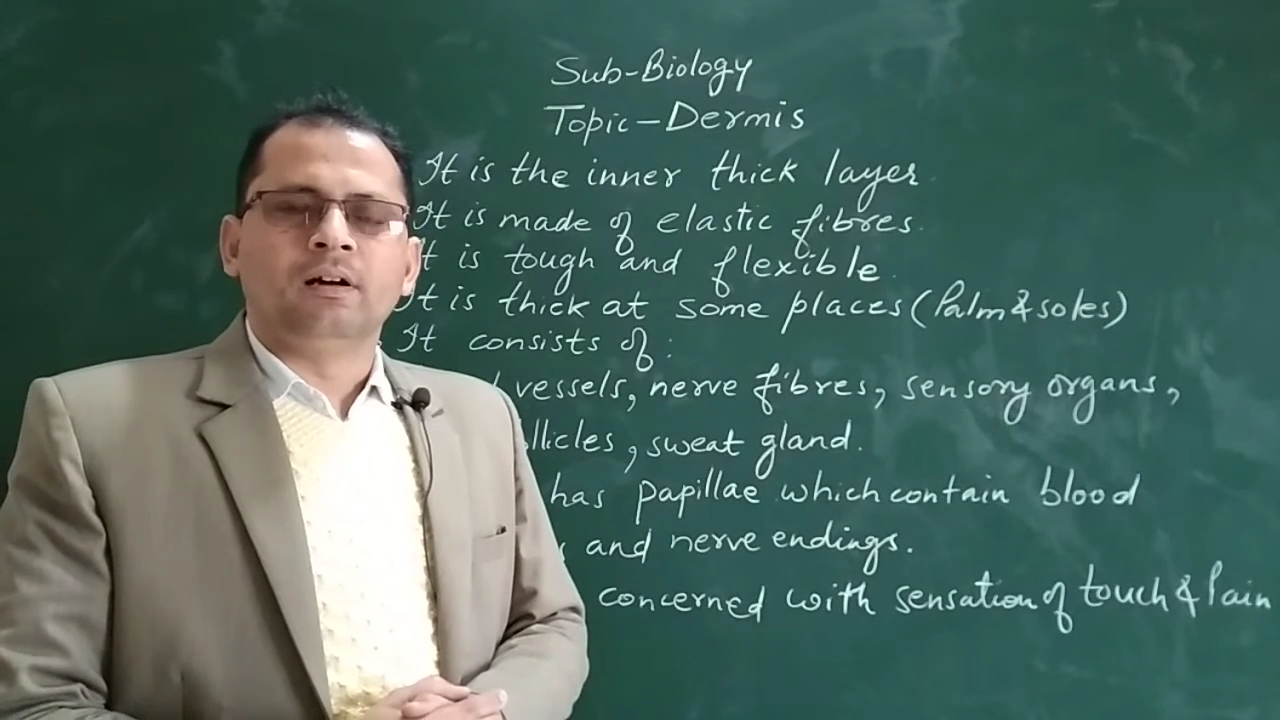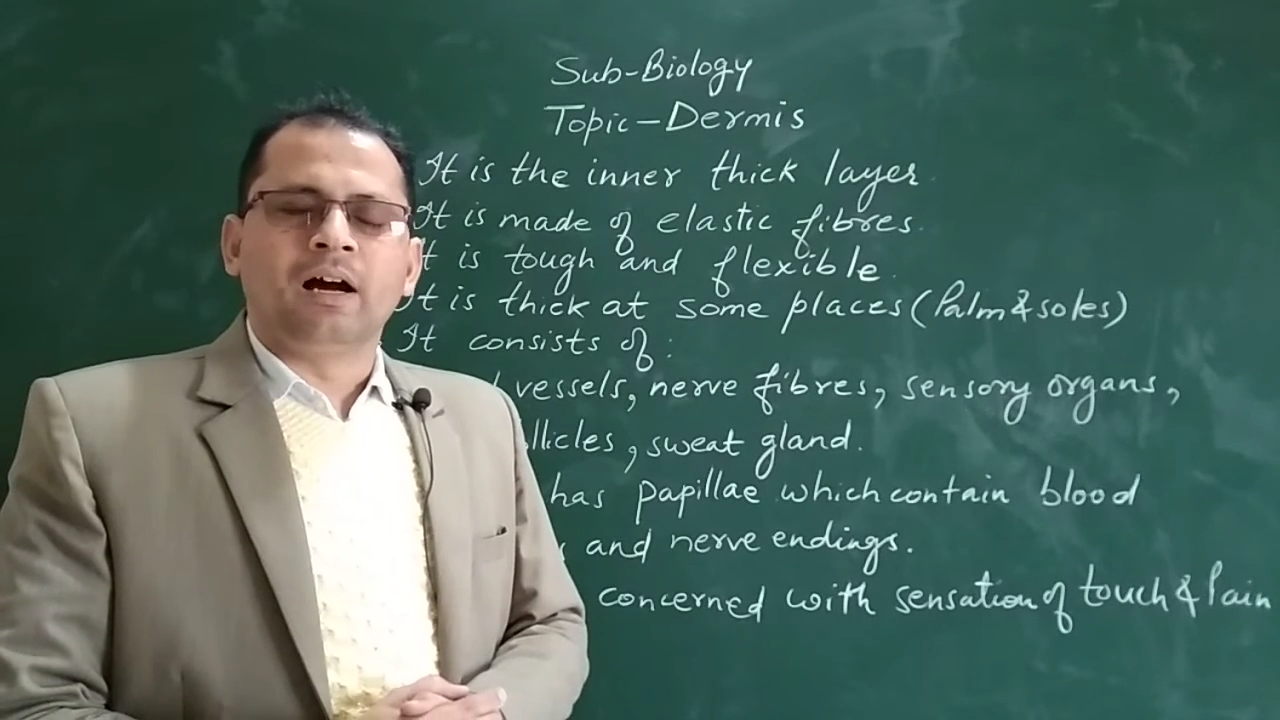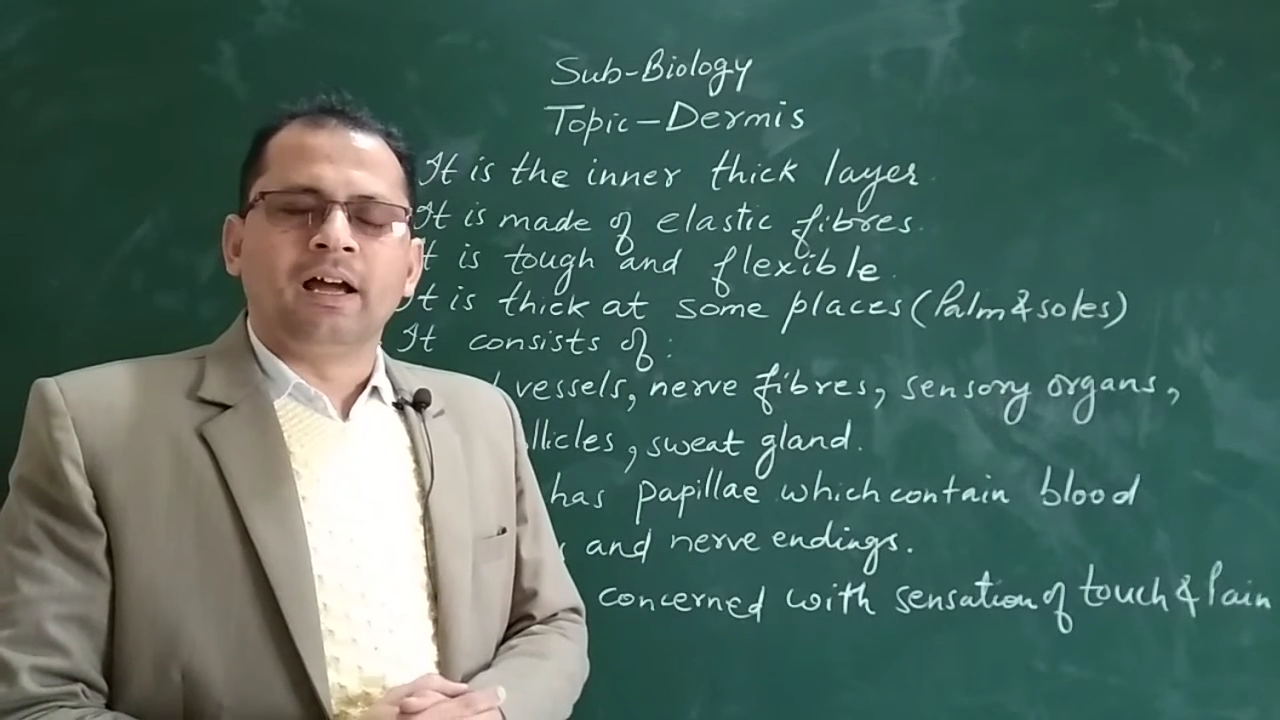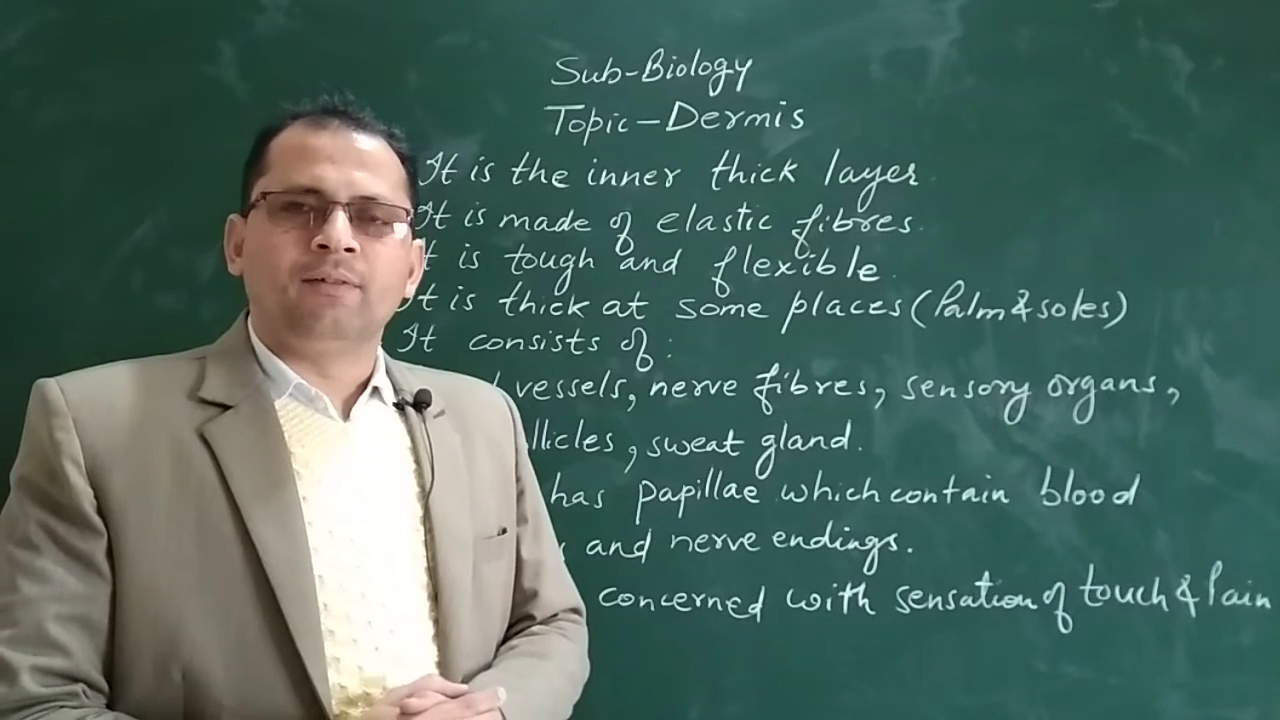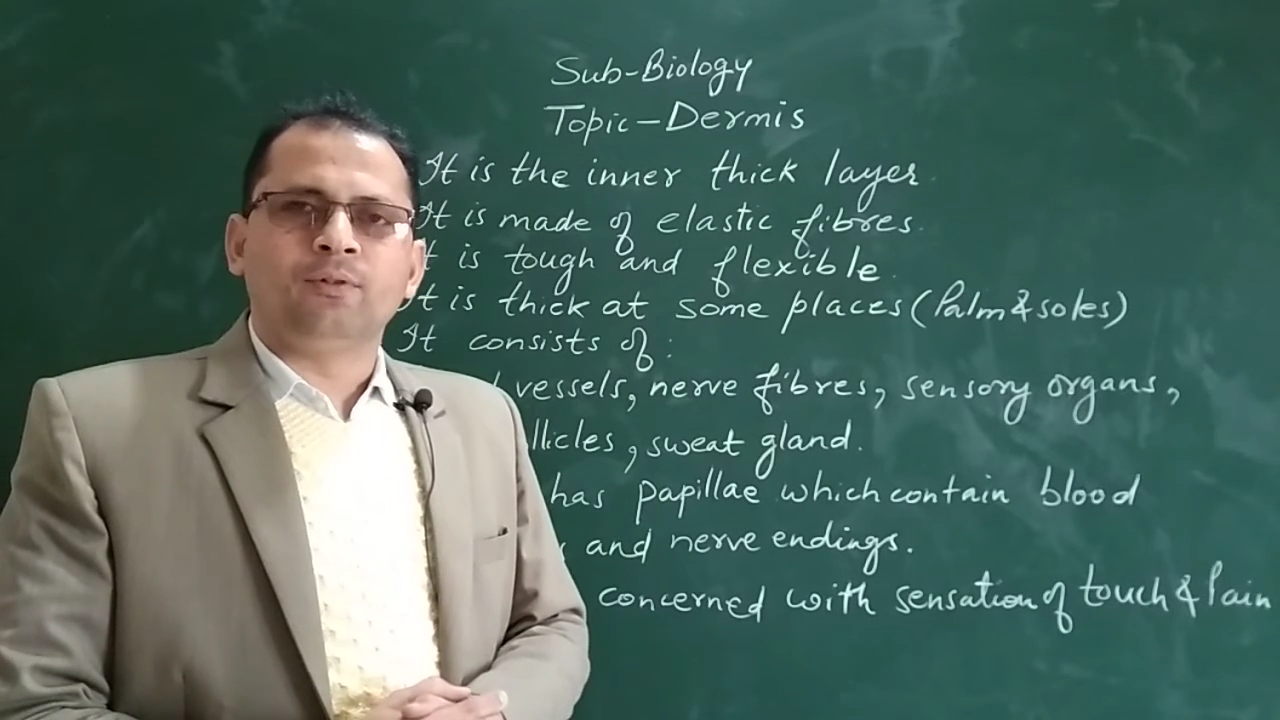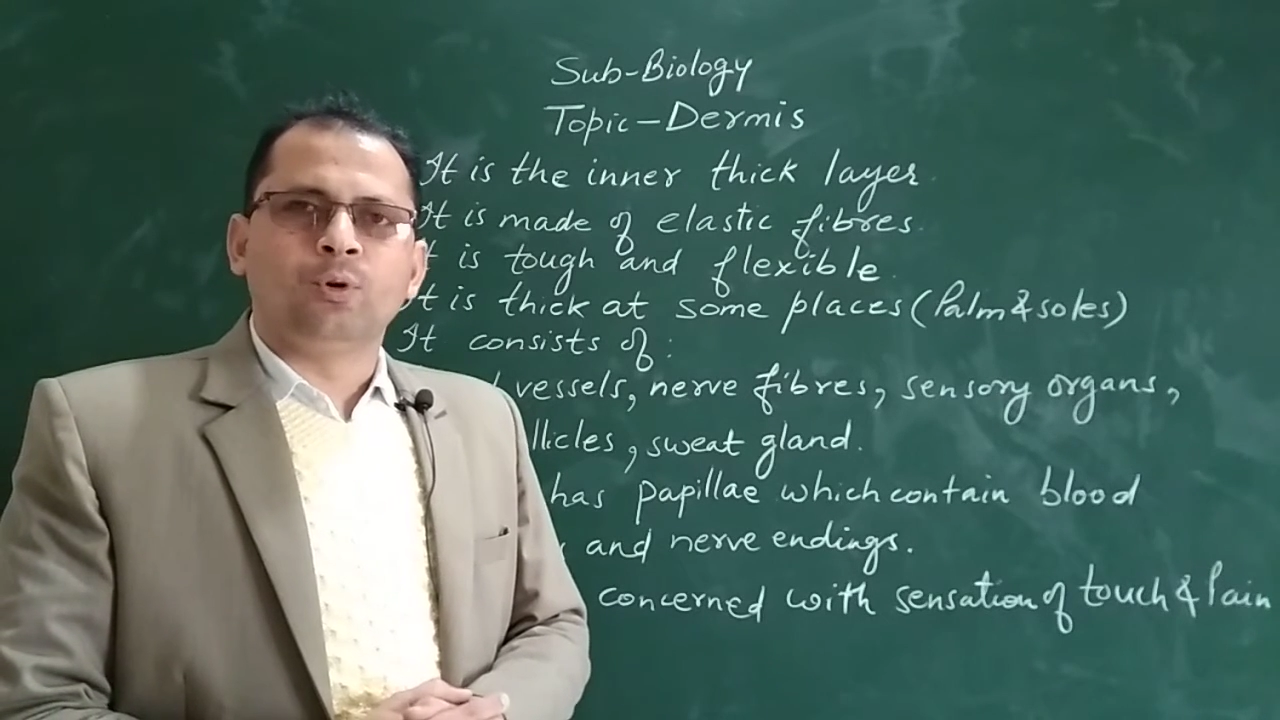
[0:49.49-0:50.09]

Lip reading: I have